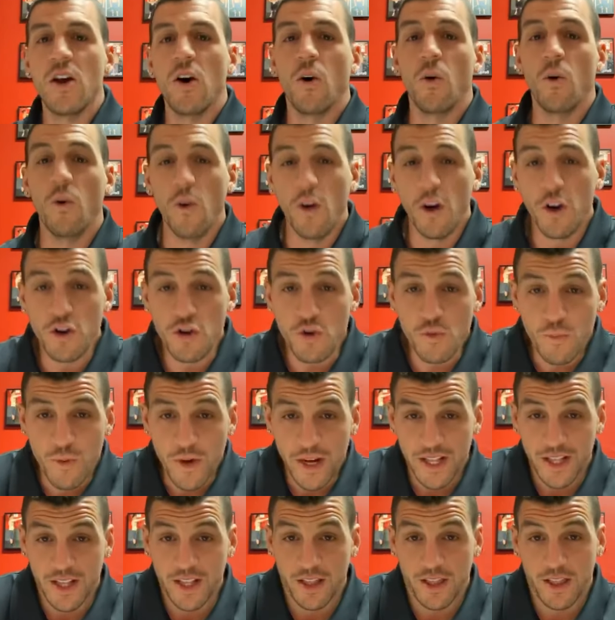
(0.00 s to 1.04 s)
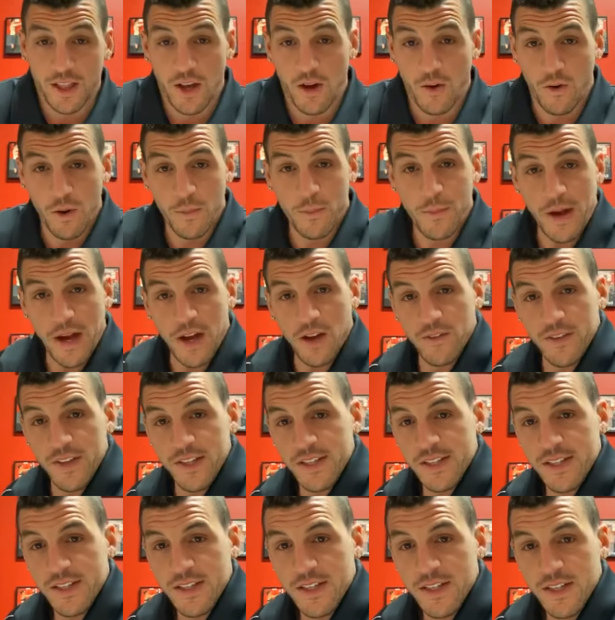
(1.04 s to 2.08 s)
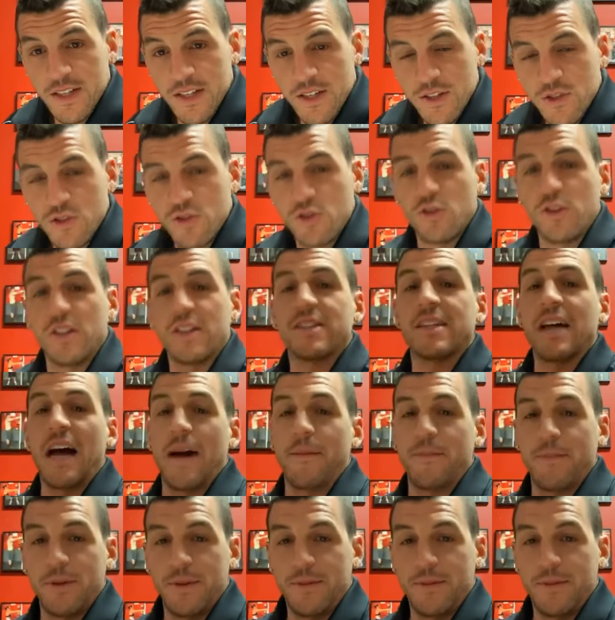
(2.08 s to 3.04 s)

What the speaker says: Or you bring the lower pelvis to the top.